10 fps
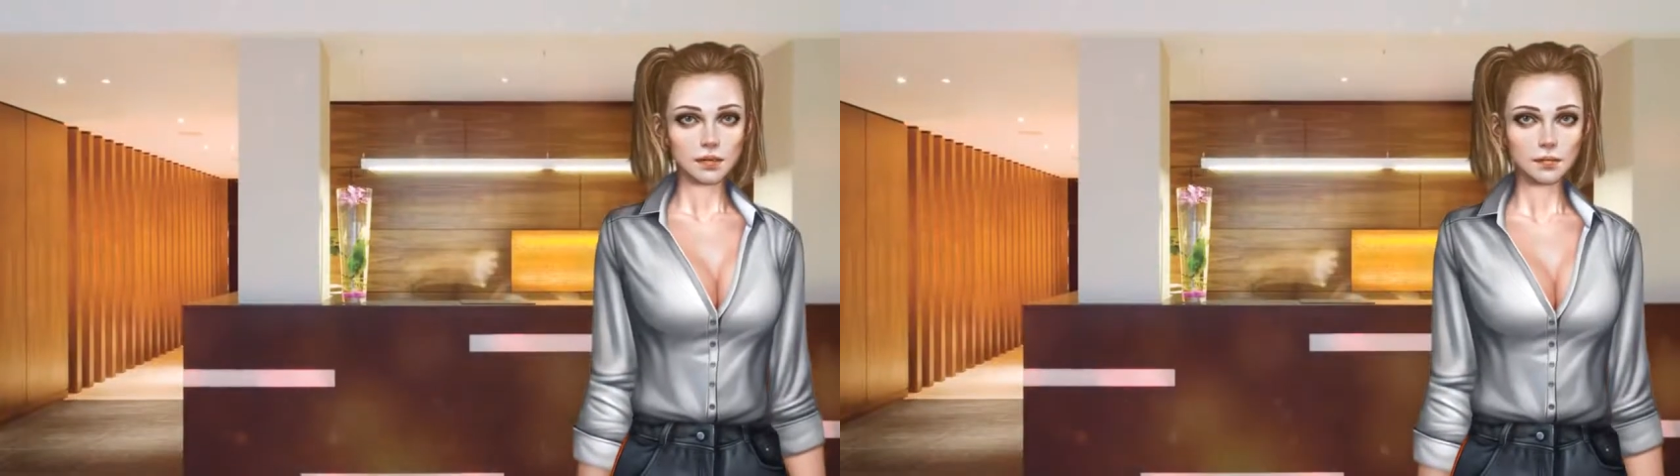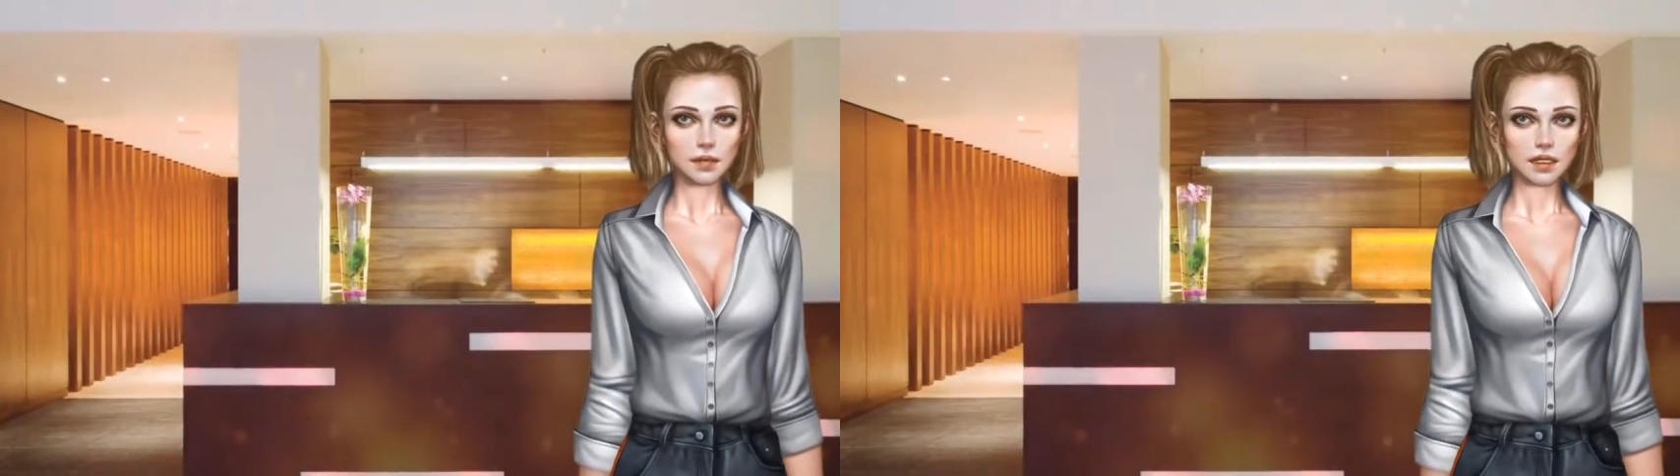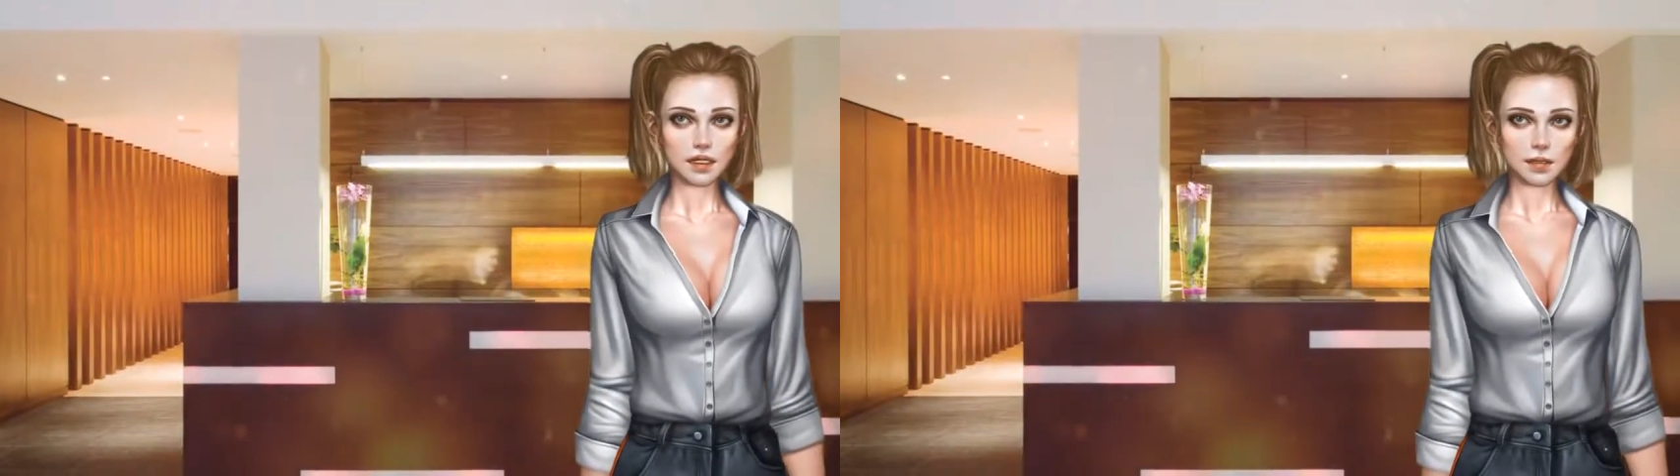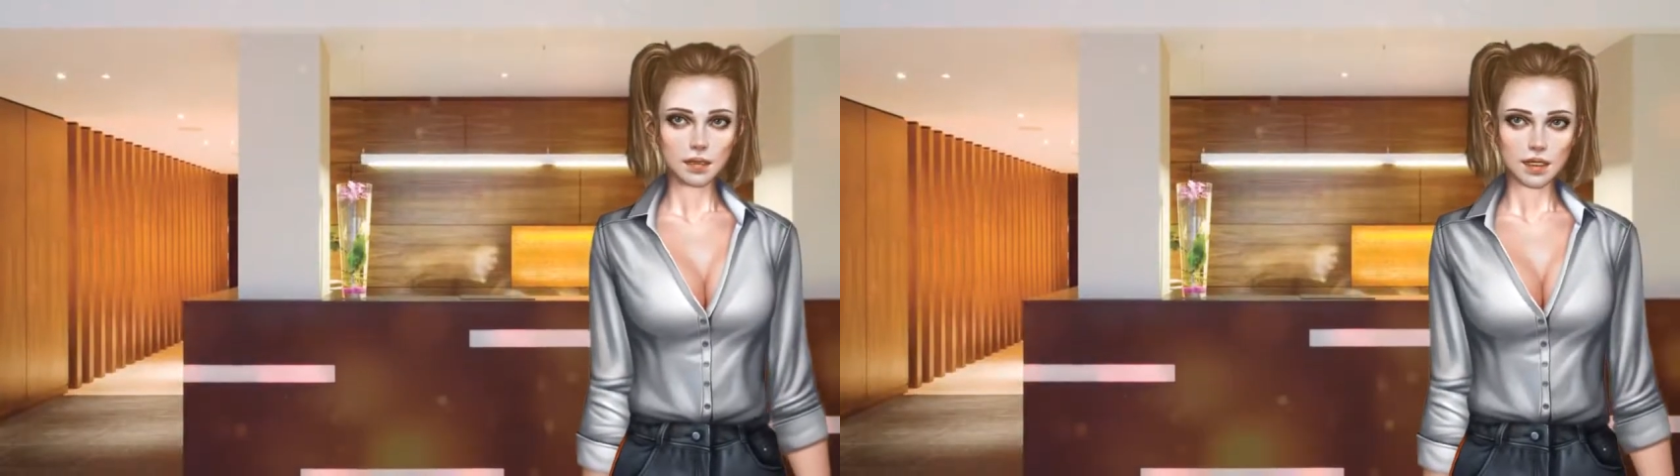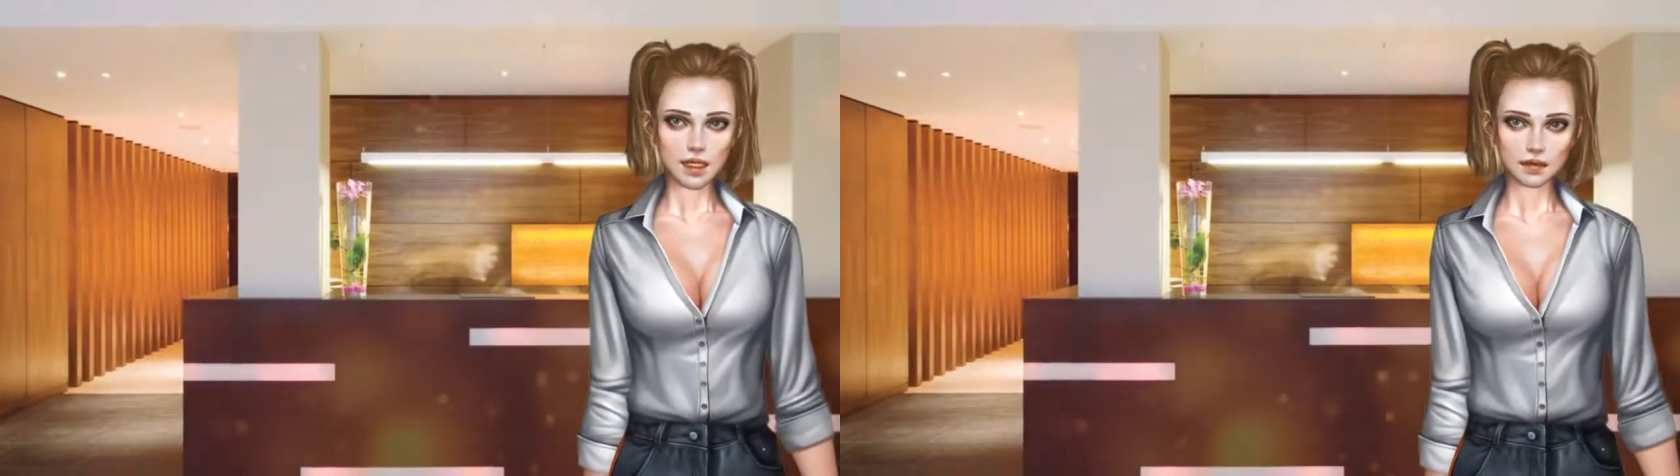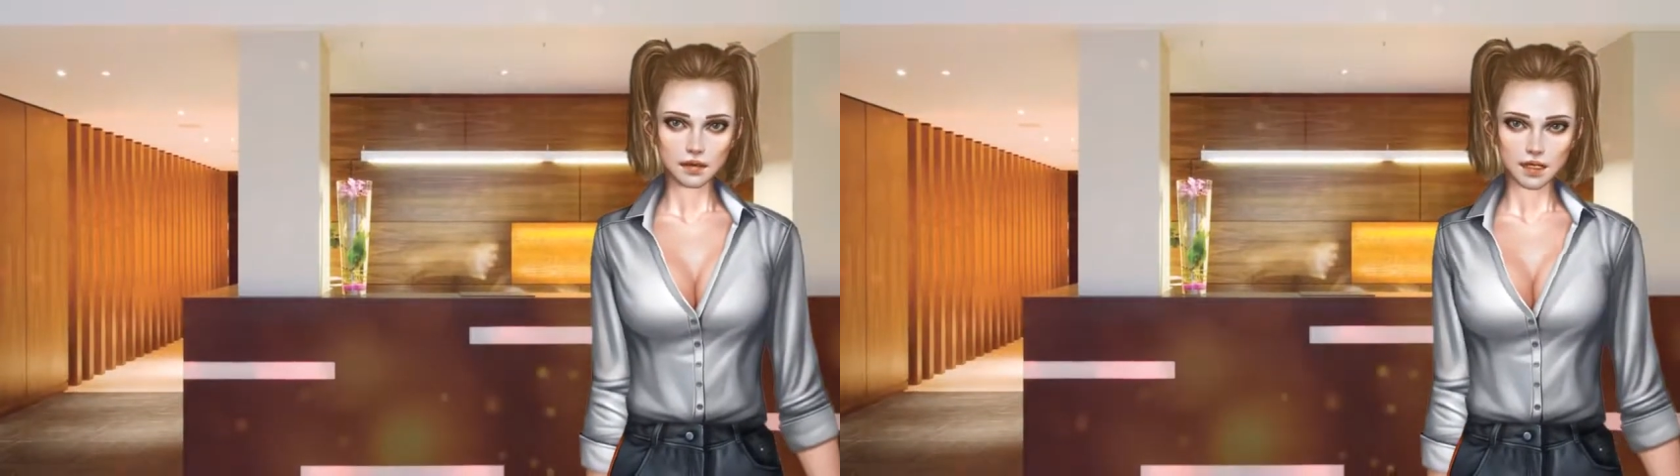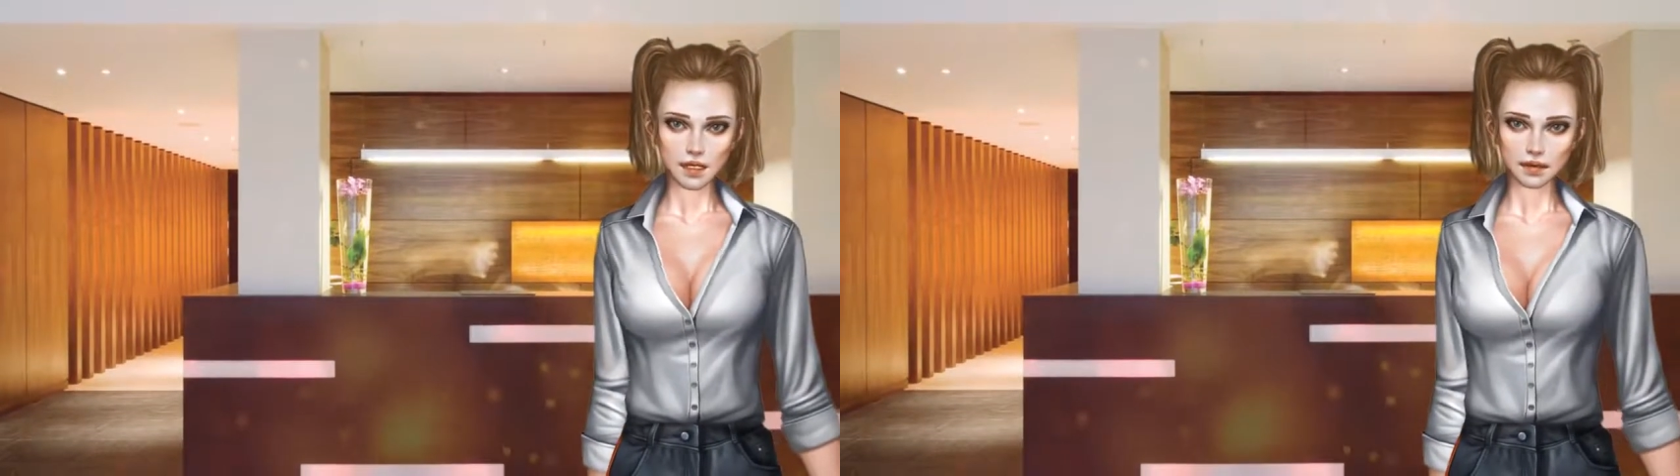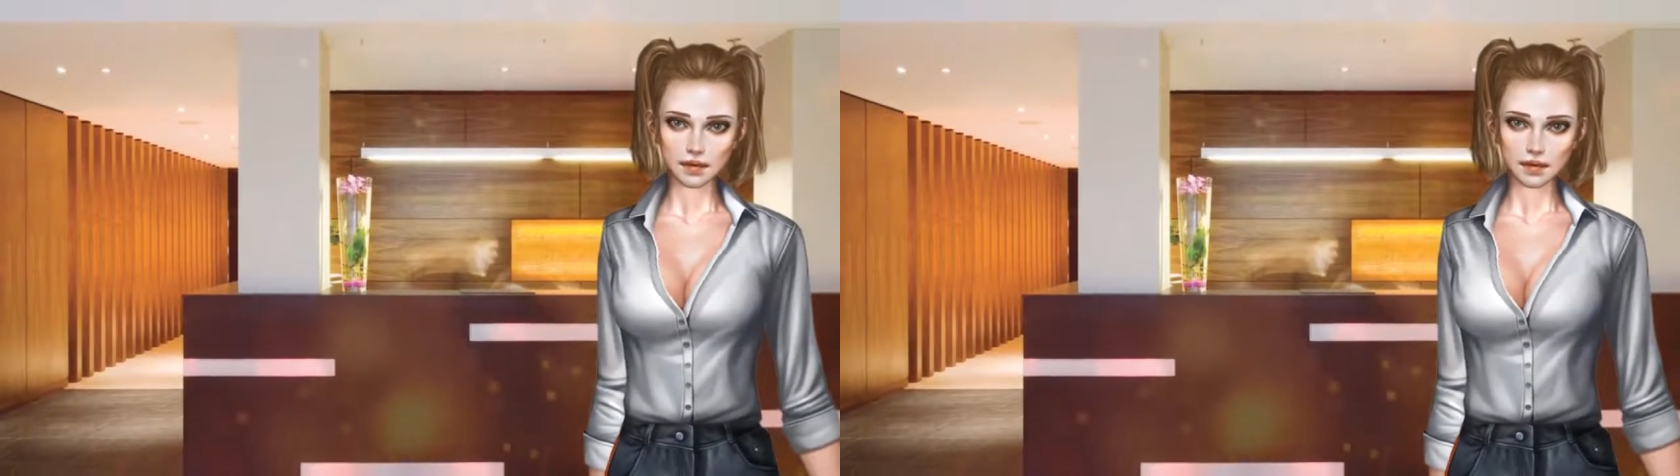bar, and a tanning room.